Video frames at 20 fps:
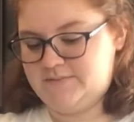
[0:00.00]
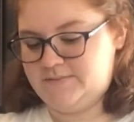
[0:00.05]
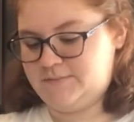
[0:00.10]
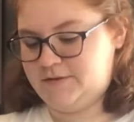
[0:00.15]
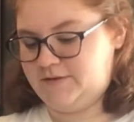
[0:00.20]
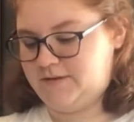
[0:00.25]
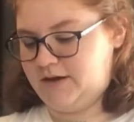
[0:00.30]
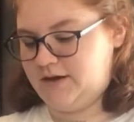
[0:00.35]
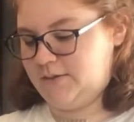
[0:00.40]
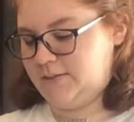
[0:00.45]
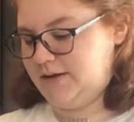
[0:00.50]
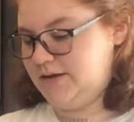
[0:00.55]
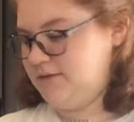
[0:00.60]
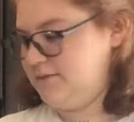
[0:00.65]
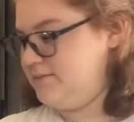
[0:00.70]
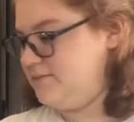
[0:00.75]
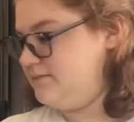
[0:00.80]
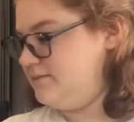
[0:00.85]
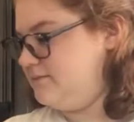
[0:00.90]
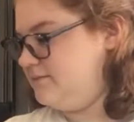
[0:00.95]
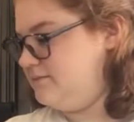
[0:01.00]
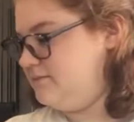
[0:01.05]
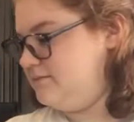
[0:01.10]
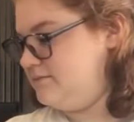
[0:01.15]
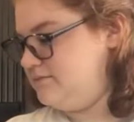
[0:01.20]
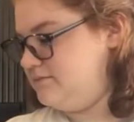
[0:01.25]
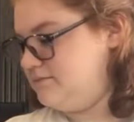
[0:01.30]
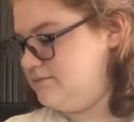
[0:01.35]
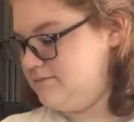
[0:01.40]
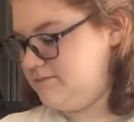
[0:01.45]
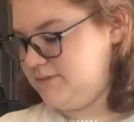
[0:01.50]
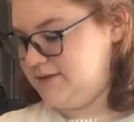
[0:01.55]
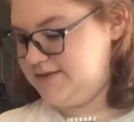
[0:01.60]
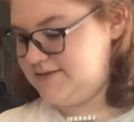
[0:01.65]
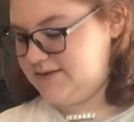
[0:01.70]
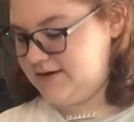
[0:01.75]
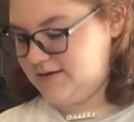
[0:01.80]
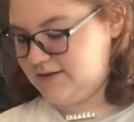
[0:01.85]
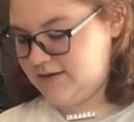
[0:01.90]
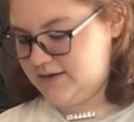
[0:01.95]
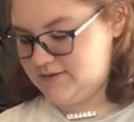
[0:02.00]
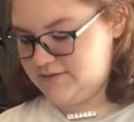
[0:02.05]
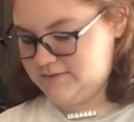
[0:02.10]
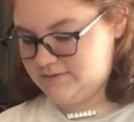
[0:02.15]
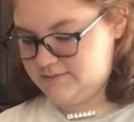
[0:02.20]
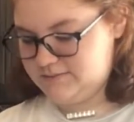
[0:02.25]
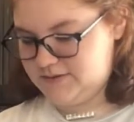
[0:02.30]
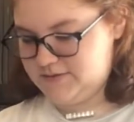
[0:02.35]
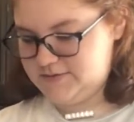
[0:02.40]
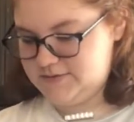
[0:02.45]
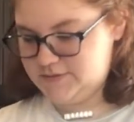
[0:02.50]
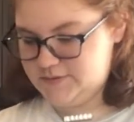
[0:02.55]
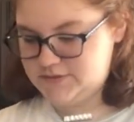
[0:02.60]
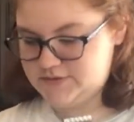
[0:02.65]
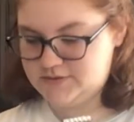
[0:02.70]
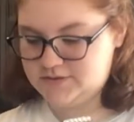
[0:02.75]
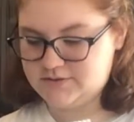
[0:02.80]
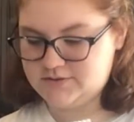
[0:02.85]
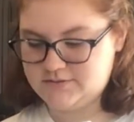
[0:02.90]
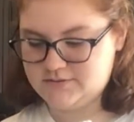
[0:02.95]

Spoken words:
put that away. Please take that, my Sush.